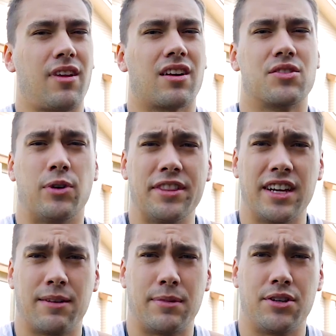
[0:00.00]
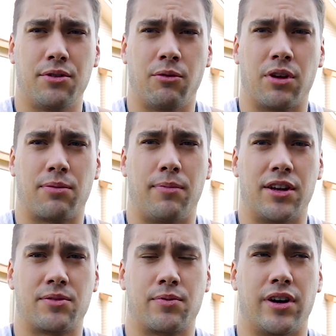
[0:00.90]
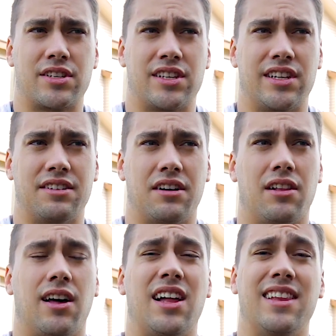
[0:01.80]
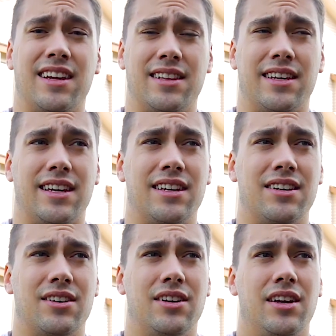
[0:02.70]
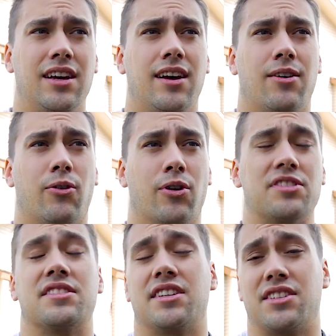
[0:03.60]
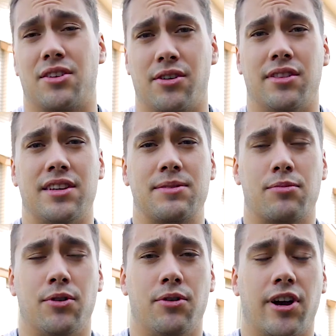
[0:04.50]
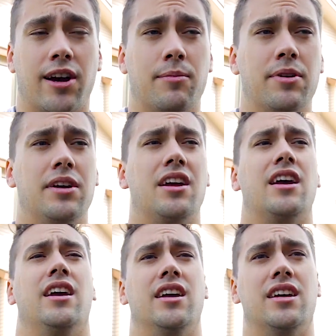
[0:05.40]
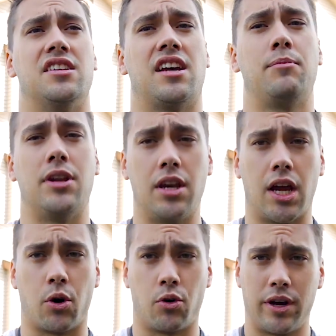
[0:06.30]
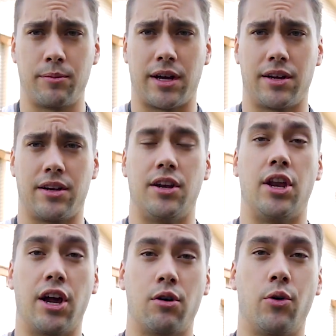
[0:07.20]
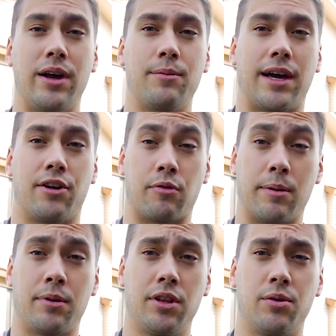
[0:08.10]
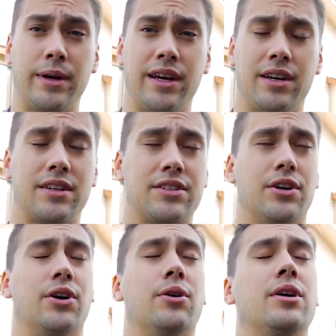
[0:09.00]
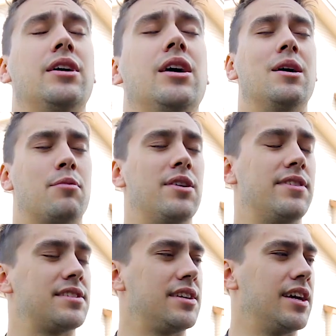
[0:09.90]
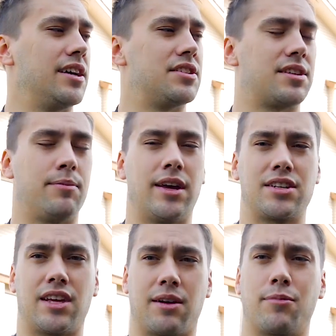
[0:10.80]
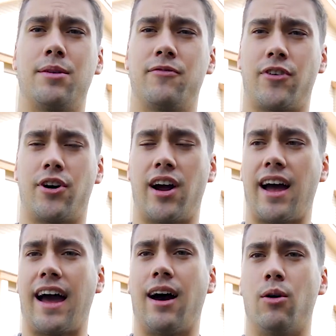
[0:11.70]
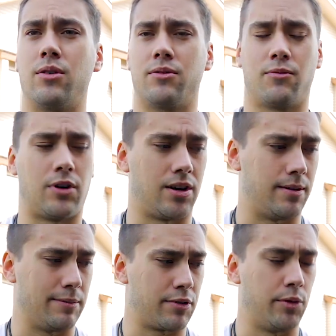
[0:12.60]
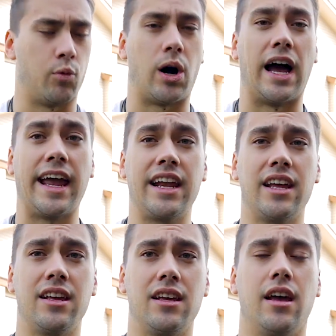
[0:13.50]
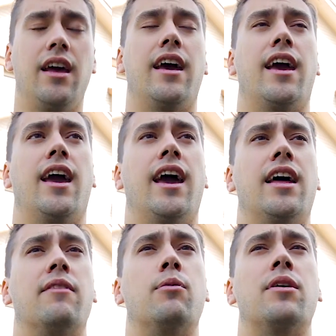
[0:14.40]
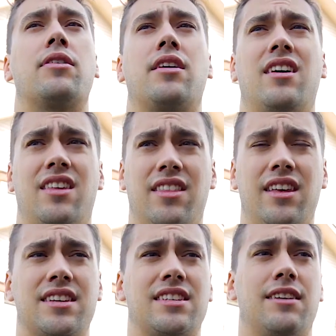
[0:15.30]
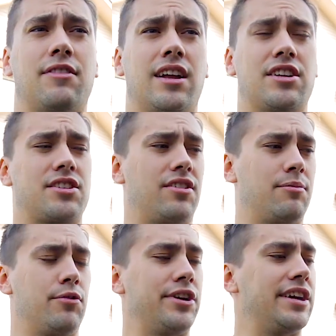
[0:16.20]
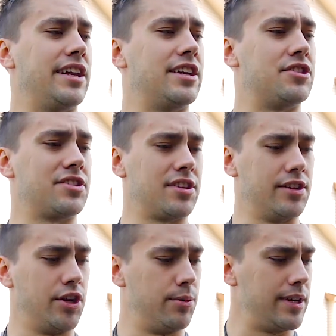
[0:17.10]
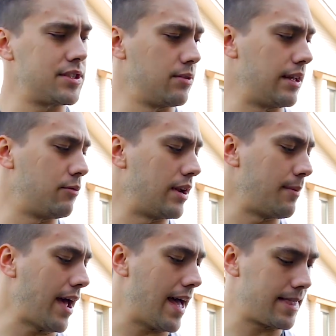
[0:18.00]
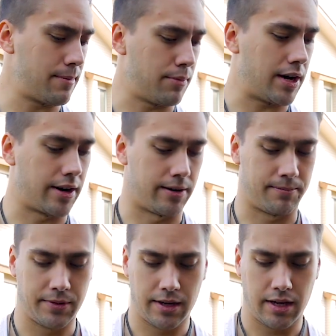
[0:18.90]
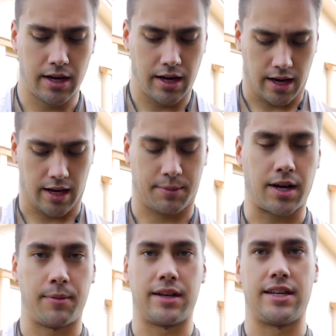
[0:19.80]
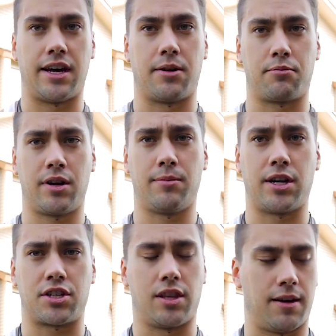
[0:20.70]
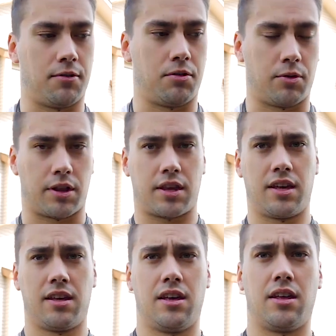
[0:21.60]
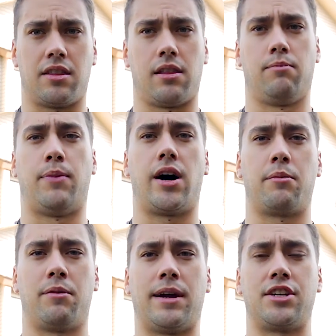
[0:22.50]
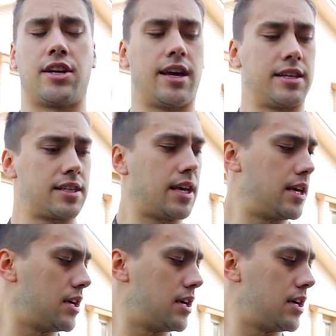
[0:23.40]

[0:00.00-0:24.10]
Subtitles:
Because one thing I've been doing with bench pressing a lot lately, or since I started this program, is I've been narrowing my grip a little bit. So previously I used to bench like pretty far out and pretty wide, and with this I've kind of started bringing it in just a little bit so that when I'm at the bottom and I'm coming down pretty much level with the bottom of my chest,